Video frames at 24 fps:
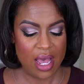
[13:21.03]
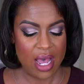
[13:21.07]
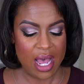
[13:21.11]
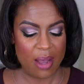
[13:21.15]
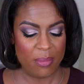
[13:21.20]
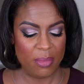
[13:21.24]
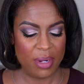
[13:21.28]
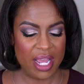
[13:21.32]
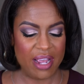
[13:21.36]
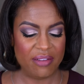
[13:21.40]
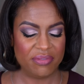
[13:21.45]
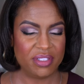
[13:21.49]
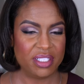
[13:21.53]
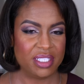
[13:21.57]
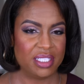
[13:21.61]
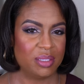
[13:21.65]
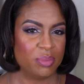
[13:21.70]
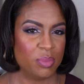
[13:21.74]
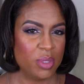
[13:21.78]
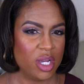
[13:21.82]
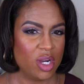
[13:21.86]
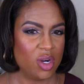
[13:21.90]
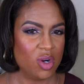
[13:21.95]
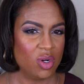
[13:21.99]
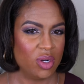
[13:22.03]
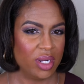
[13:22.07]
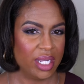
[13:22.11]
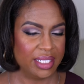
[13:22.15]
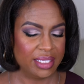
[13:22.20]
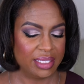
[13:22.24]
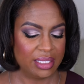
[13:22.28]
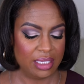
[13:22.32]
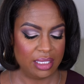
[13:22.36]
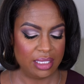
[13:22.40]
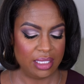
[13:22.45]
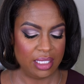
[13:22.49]
I'm gonna have to smell
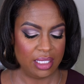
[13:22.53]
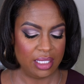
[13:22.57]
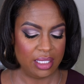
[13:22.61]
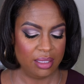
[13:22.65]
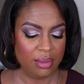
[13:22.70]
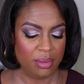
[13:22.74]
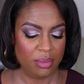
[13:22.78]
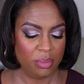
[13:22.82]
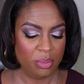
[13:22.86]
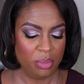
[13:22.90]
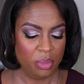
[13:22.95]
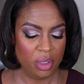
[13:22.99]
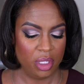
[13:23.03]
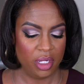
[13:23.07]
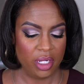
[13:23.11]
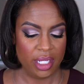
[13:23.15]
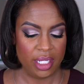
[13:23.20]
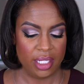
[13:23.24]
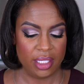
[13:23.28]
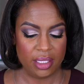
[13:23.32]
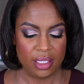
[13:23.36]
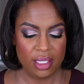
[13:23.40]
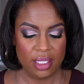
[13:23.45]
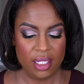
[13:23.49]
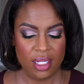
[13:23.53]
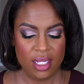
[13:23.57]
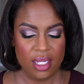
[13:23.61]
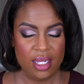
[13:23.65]
and see, but